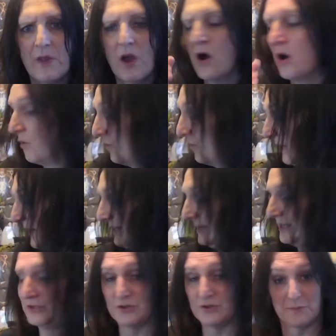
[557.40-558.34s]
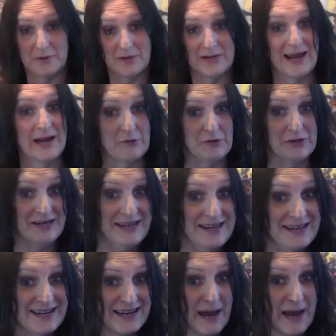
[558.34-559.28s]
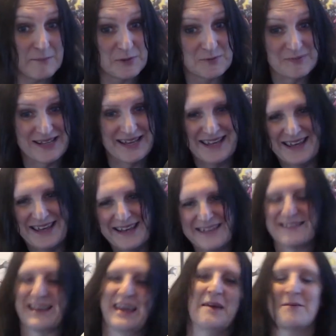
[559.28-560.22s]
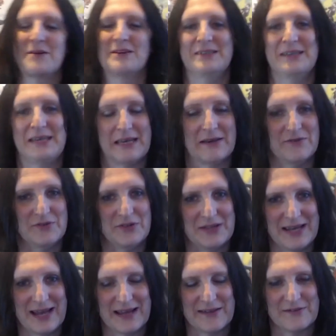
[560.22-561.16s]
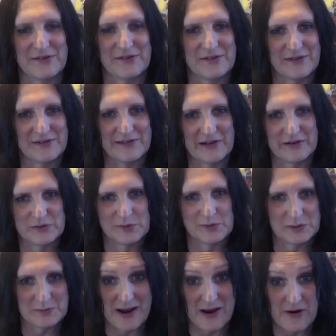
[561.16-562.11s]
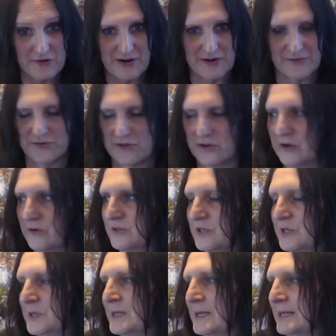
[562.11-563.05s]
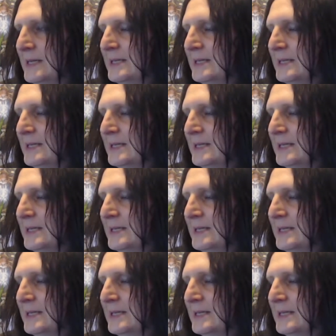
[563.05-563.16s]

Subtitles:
Oh, and I should point out, you need an app to play this game because it gives you the answers and tells you which paragraphs to go to.